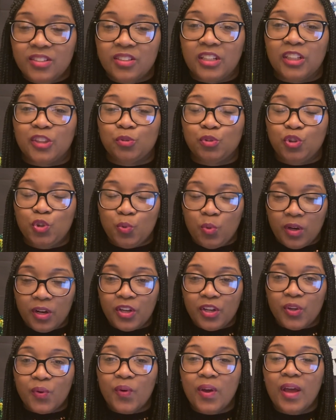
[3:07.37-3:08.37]
so that's what you want
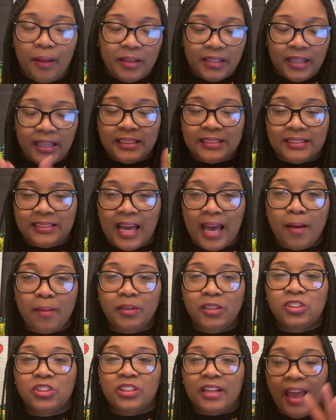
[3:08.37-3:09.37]
to do.
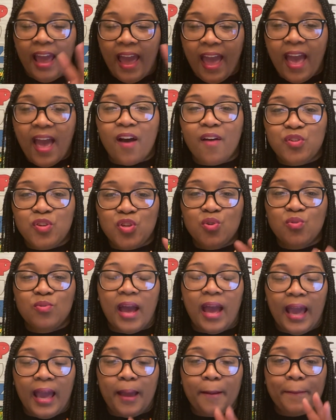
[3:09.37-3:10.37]
Establish and have you
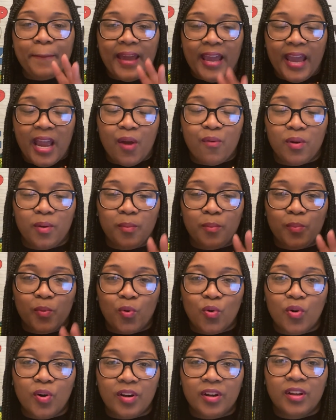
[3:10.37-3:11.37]
a parent
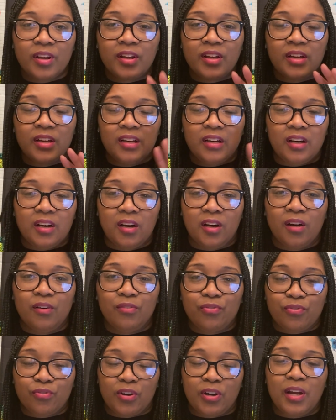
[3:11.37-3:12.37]
board up
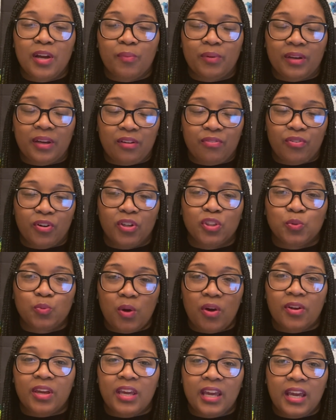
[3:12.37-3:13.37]
front when they first
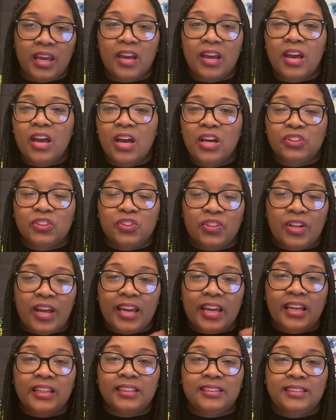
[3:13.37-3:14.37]
walk in, so they
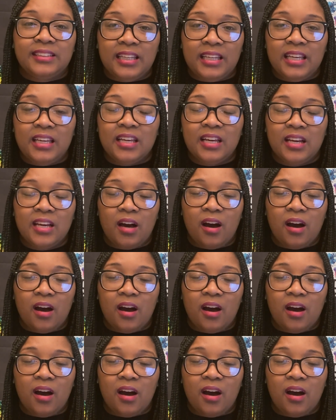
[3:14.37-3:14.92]
can see